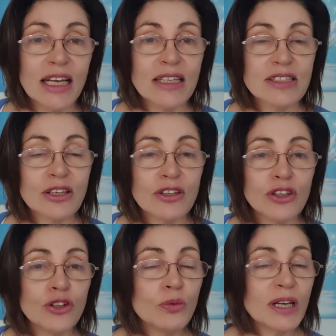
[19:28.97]
so that
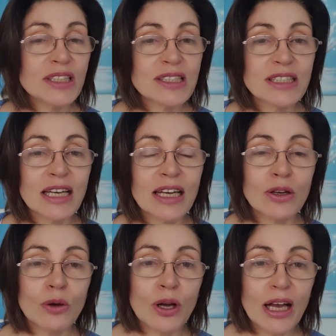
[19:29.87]
you
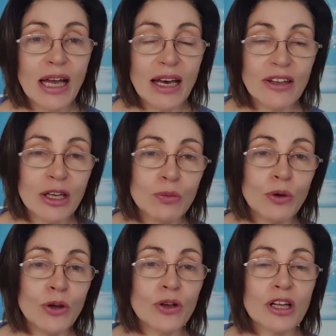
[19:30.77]
understand how they
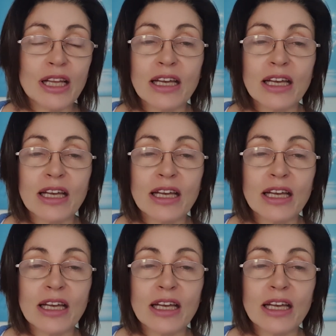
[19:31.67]
work.